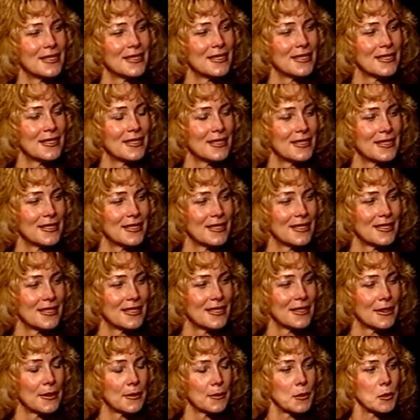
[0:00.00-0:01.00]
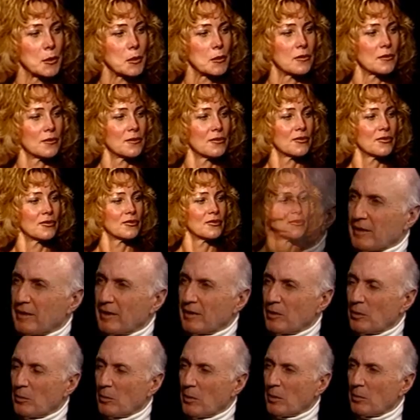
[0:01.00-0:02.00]
No many, nobody mentioned the fact
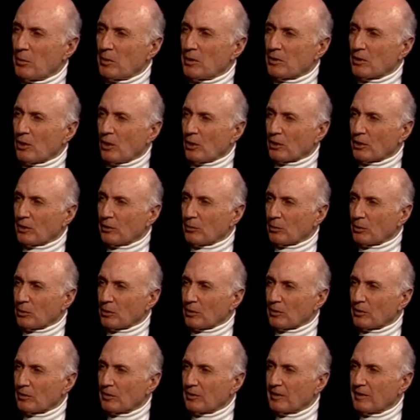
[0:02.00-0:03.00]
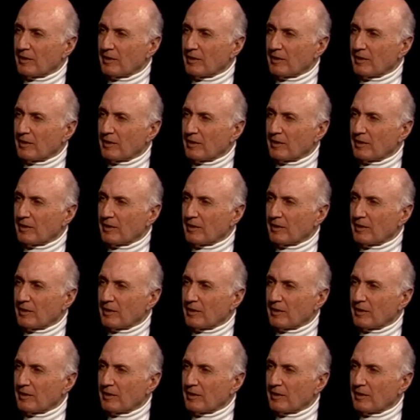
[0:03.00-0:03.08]
that you may be talking wrong.